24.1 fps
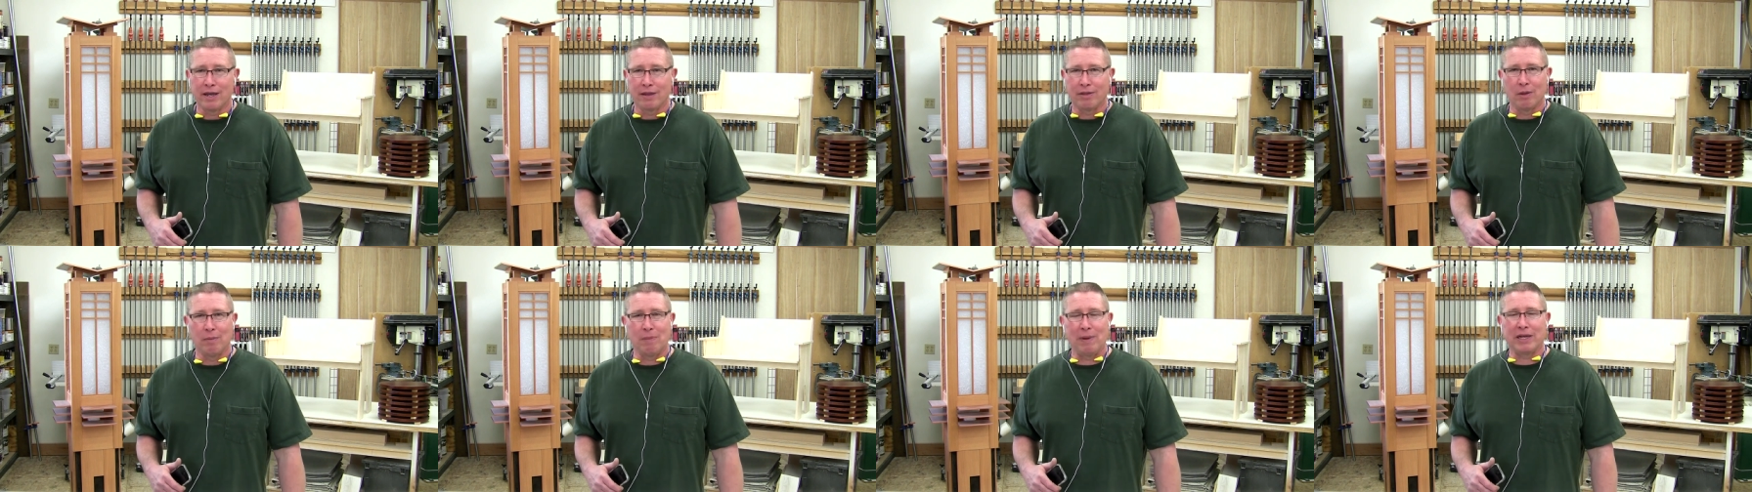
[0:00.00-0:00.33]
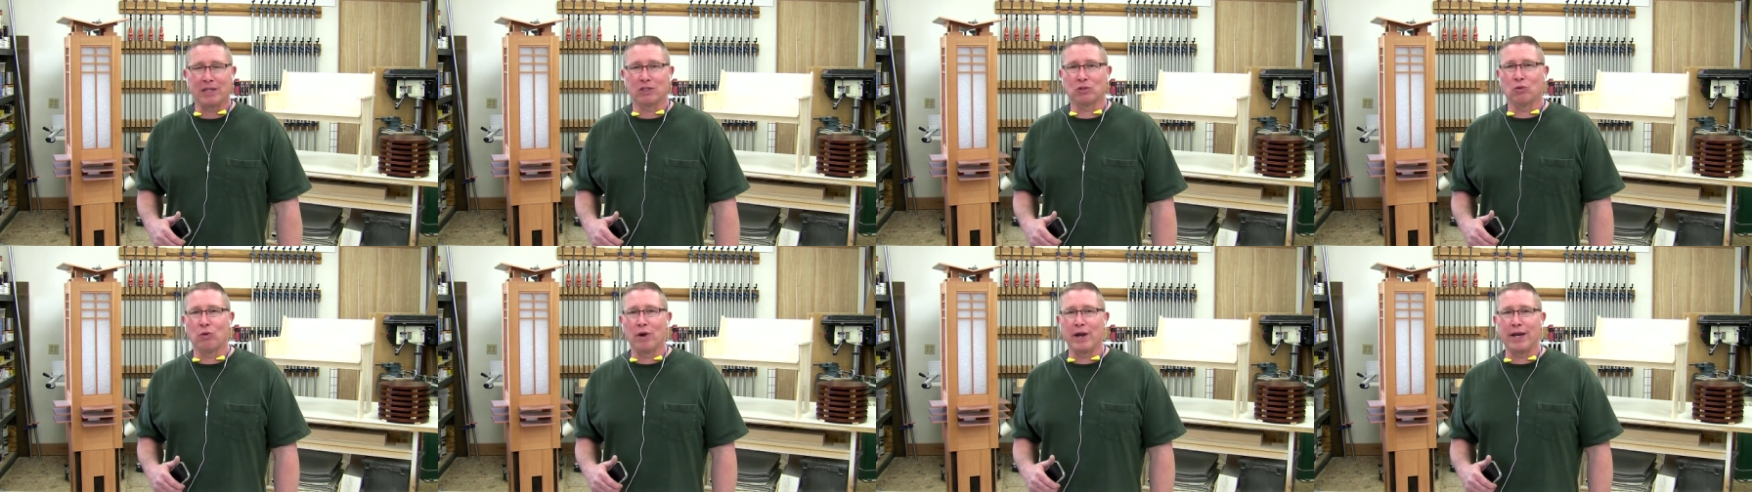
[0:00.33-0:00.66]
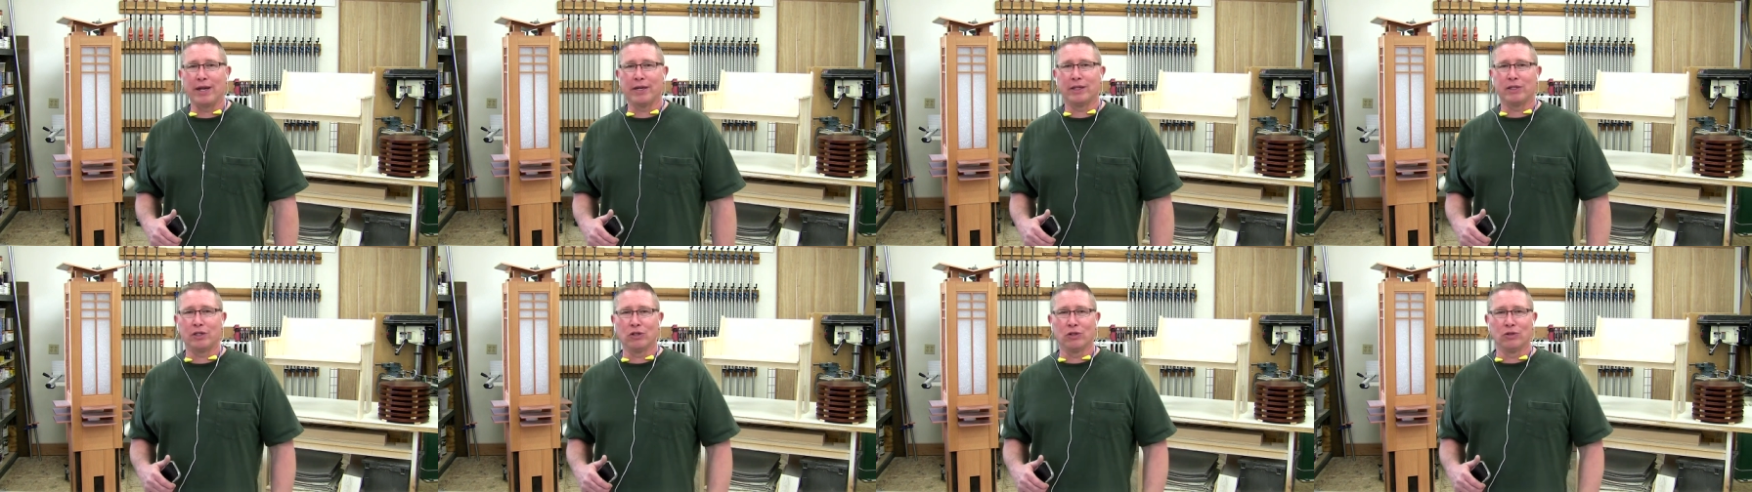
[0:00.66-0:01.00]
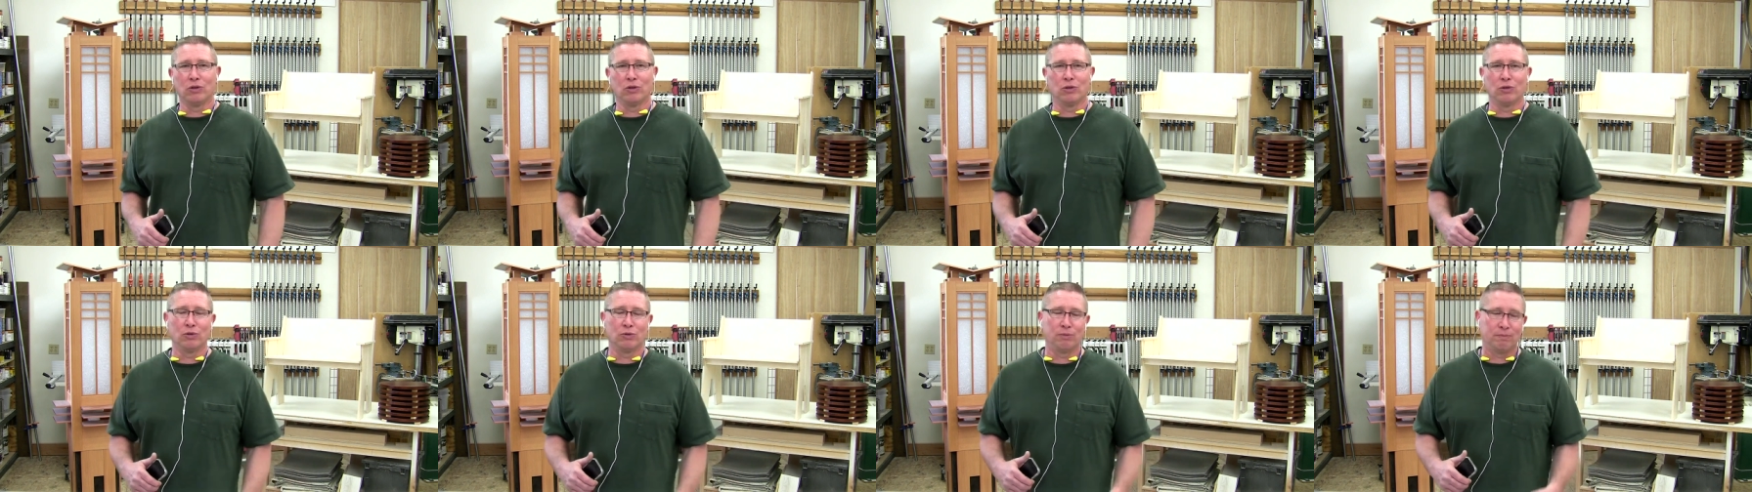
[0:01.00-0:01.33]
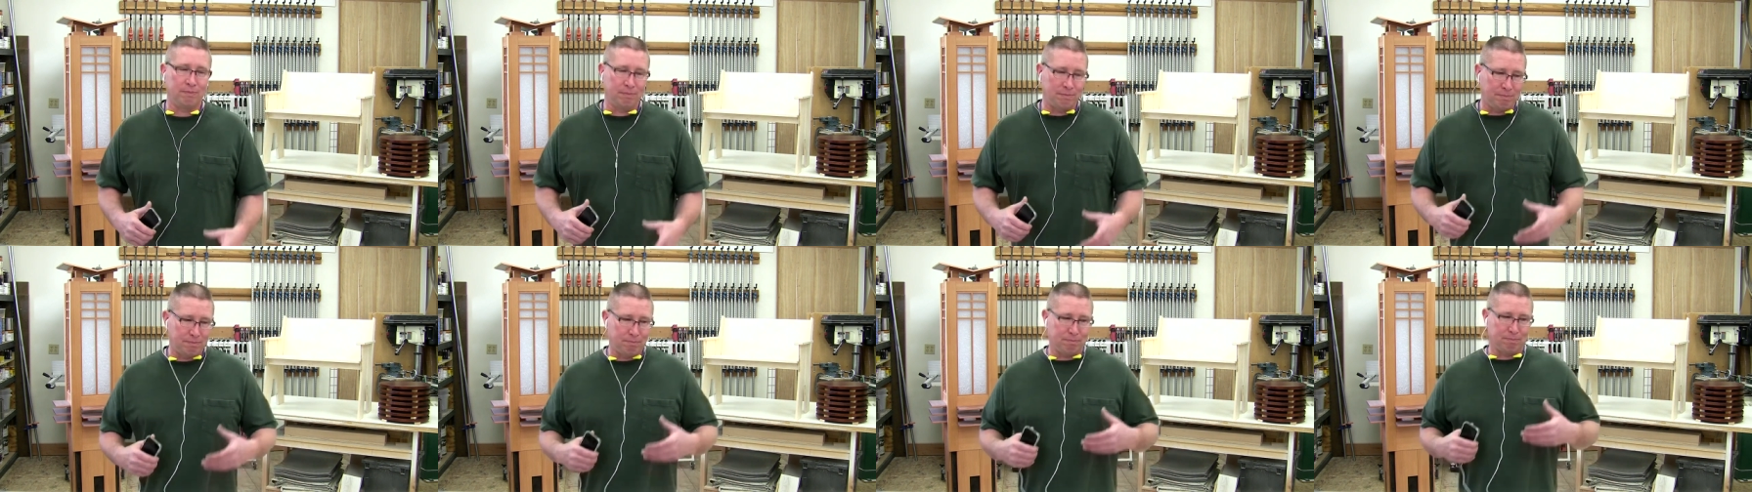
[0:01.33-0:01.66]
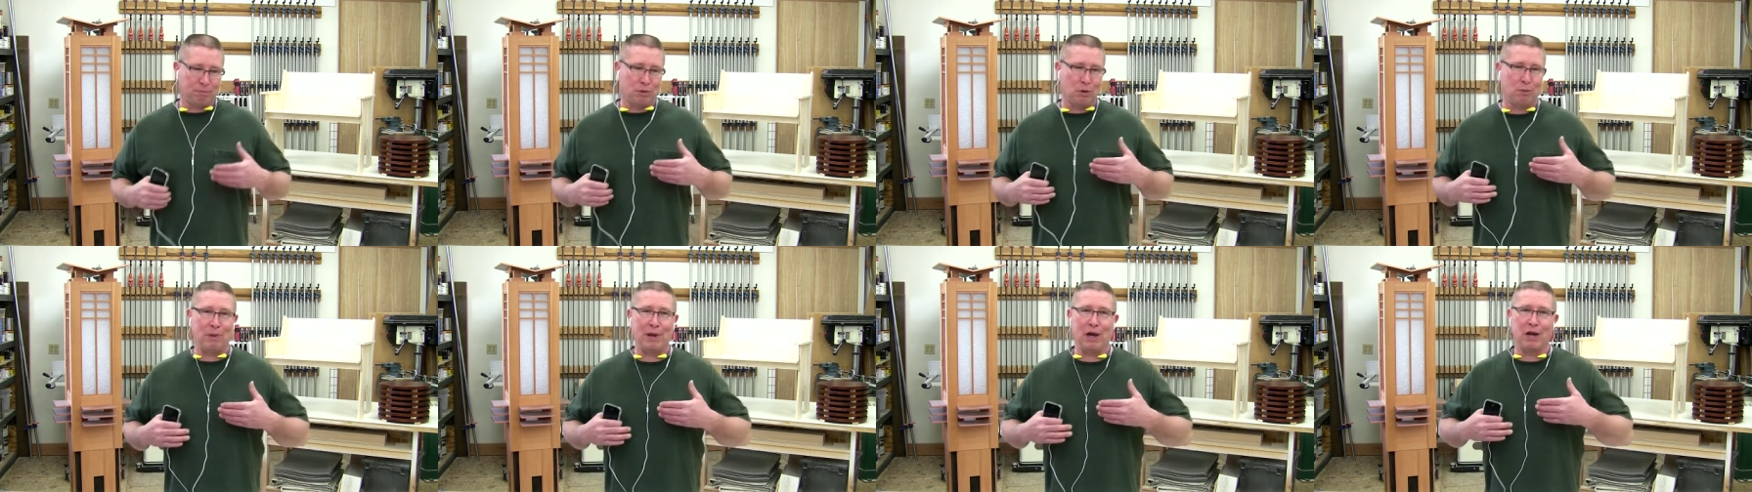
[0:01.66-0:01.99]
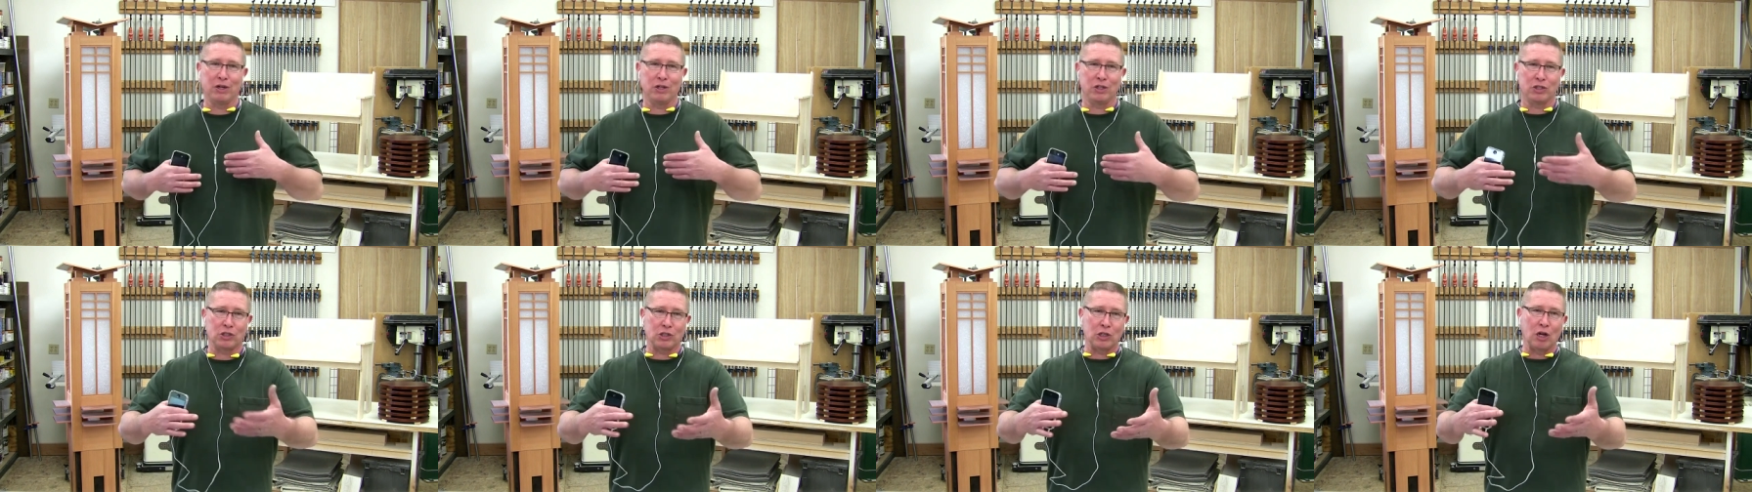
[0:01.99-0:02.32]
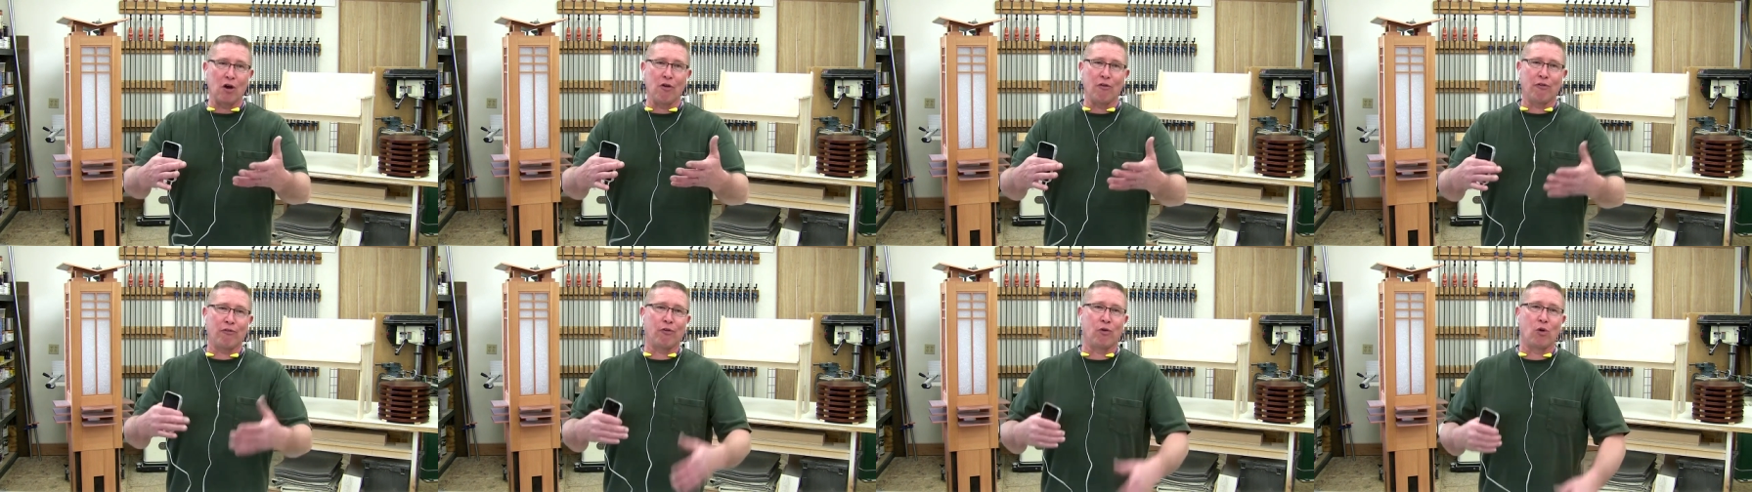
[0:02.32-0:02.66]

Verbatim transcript: the best way to propel yourself